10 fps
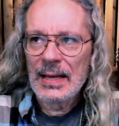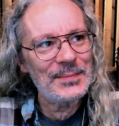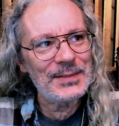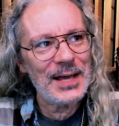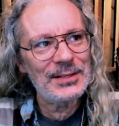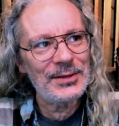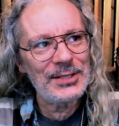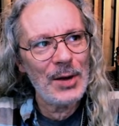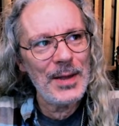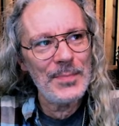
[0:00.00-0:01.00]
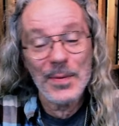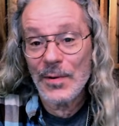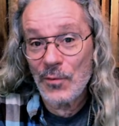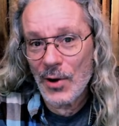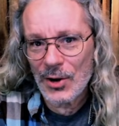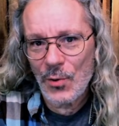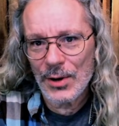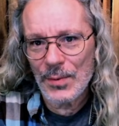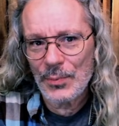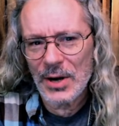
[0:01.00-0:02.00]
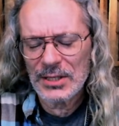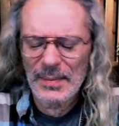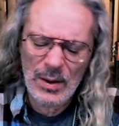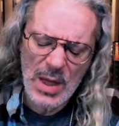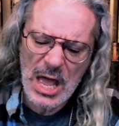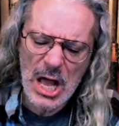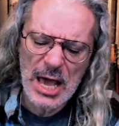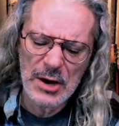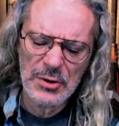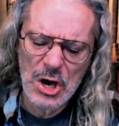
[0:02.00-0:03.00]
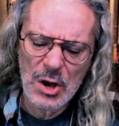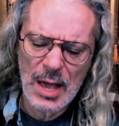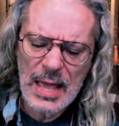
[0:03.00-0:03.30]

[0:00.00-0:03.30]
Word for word: Sometimes I'll tell people before I quote them a price, I'm like, well, I don't know.